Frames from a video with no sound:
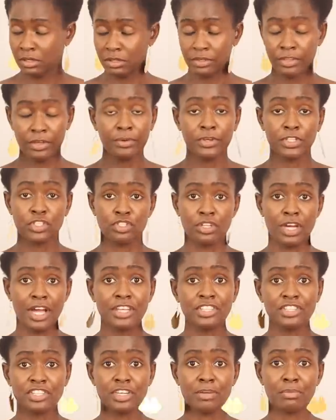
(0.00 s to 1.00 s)
They were
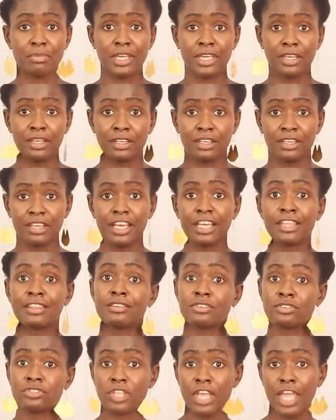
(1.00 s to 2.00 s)
judging me. At
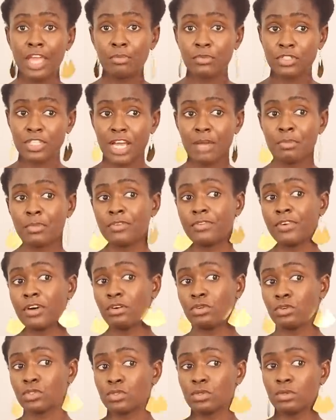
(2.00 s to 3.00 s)
the same time, if I
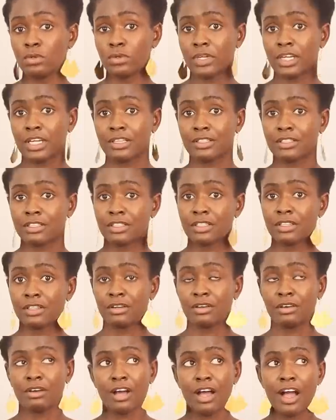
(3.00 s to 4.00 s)
also look at
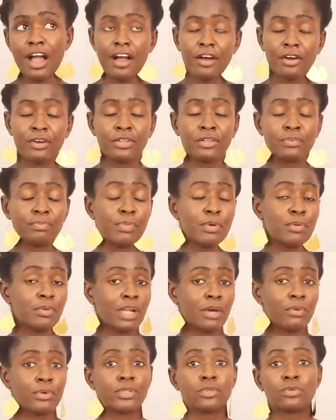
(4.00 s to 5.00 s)

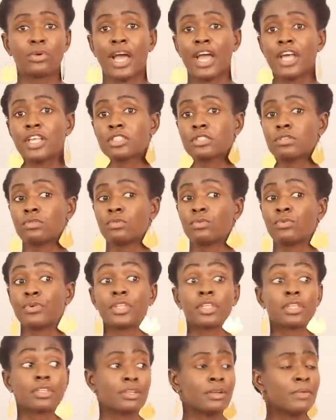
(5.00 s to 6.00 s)
people I went to high school
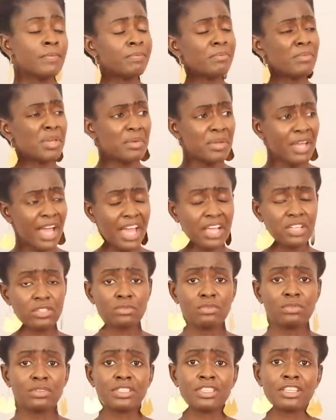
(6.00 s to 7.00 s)
with, maybe high
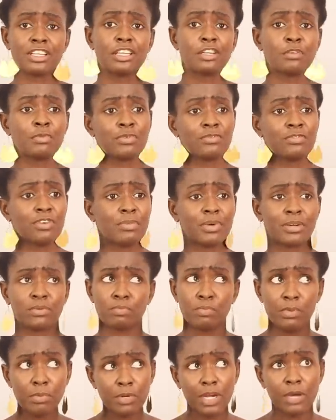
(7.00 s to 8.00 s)
school is a little bit far,
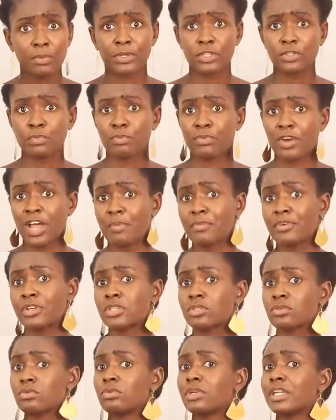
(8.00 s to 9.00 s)
but people I went to primary
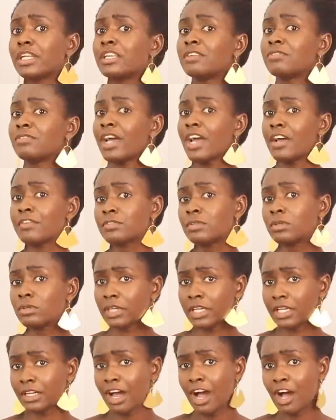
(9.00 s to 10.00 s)
school, and if I have to
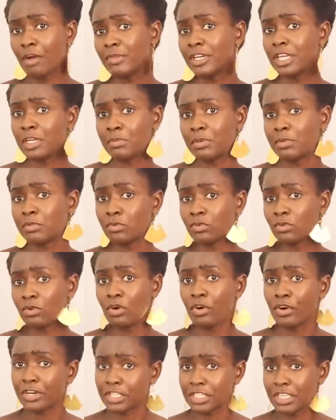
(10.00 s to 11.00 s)
look at how many people
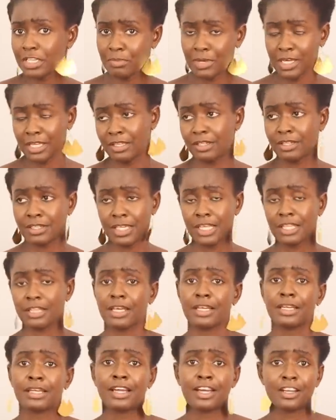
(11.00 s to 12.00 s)
honestly back in the day
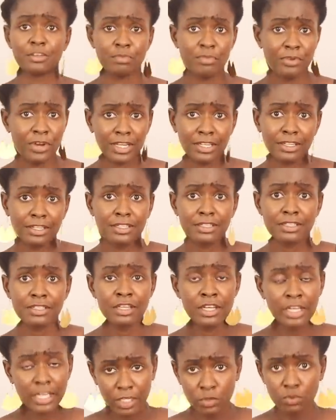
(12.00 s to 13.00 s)
then got pregnant,
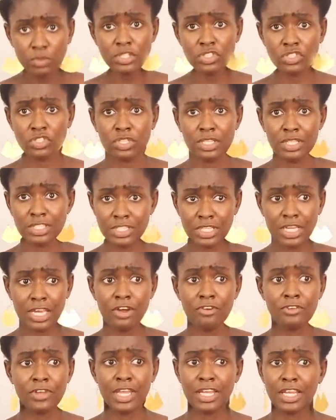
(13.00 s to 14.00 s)
it was
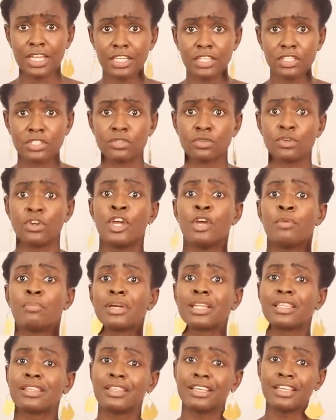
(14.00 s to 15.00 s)
scary. I needed to.
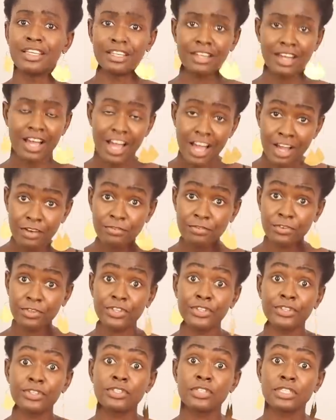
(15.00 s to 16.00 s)
But in
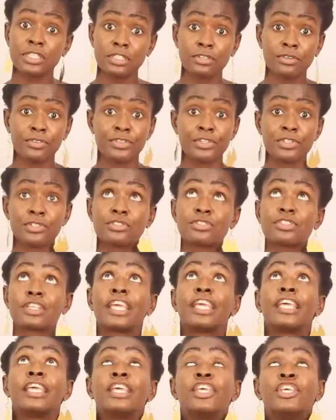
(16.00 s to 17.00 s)
Africa, still, this is
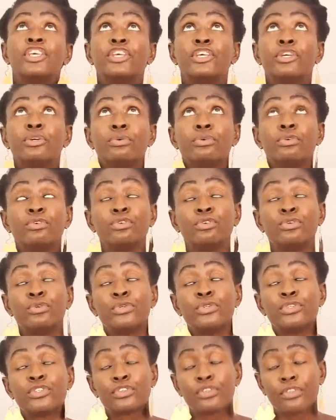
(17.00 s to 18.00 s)
a
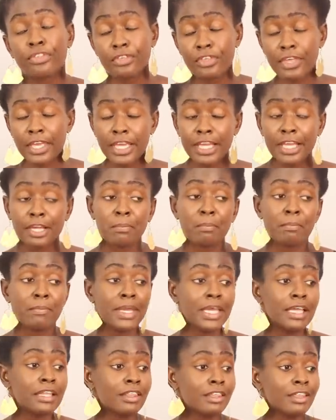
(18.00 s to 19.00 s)
huge thing,
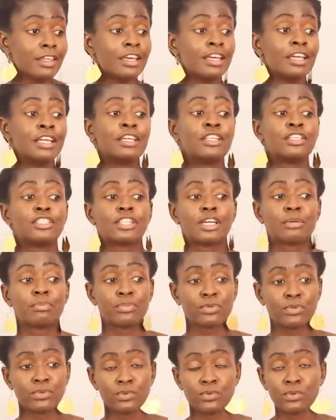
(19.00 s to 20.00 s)
myth
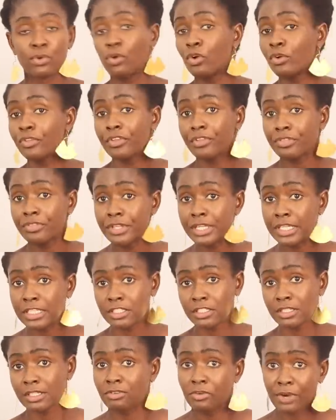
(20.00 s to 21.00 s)
taboo, all the
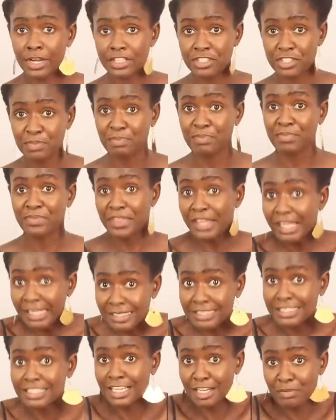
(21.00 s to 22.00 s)
things, crazy
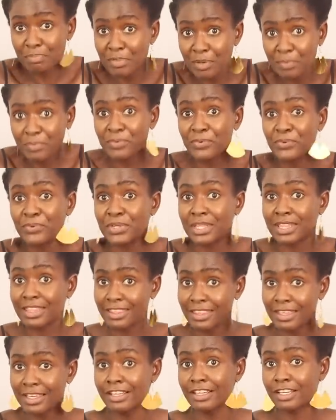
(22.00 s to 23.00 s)
things that people would
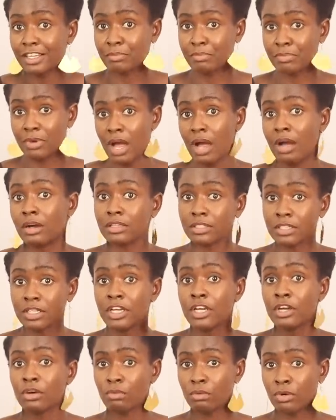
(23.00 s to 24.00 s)
think about
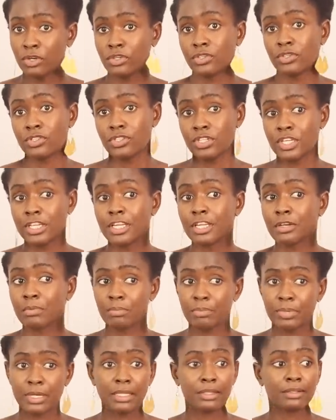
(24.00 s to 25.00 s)
when you're taking a
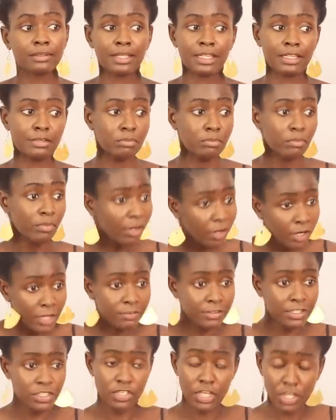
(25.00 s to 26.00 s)
pill and
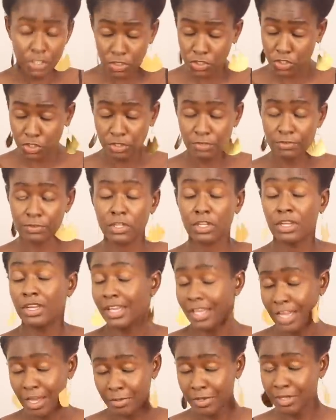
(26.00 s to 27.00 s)
even say to you, if you,
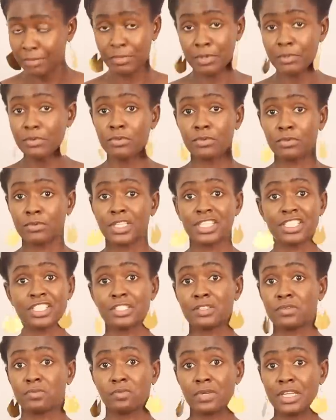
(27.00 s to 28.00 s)
I mean, people
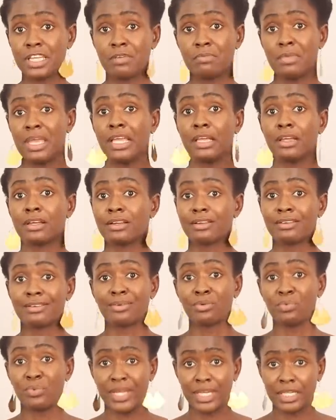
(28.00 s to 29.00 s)
just really make
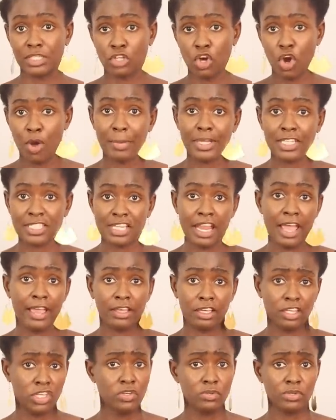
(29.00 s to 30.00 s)
weird comments
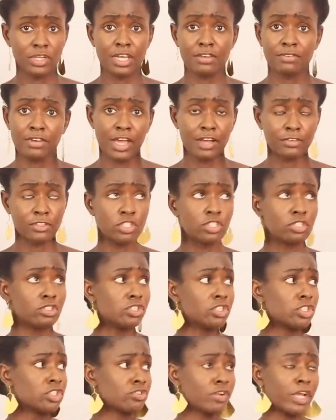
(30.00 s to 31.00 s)
like, you never have
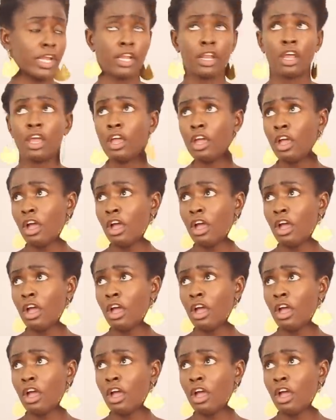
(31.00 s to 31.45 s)
children.